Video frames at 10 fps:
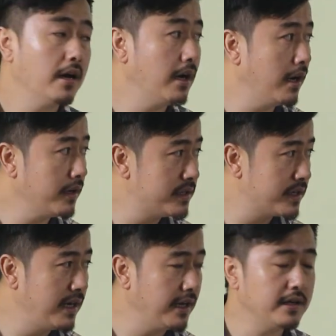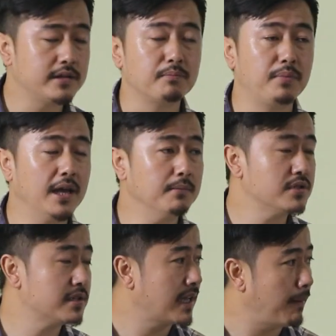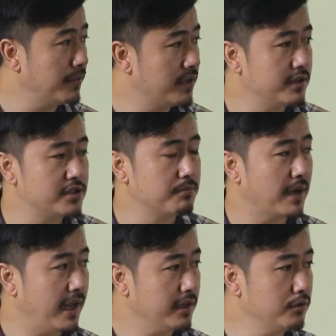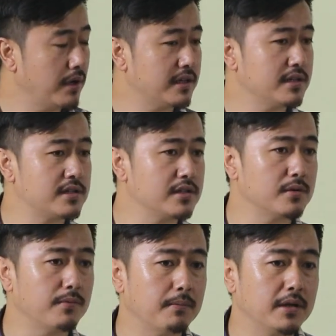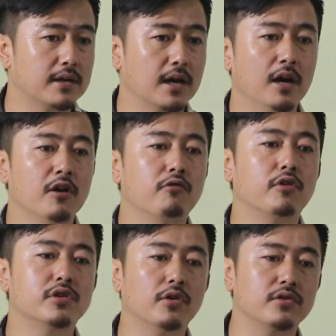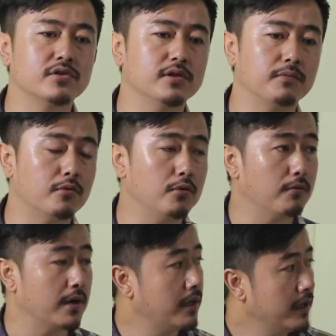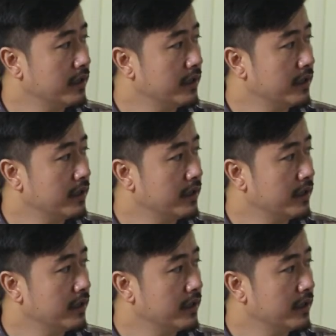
It blames capitalism and United States of America for the origin of Cold War.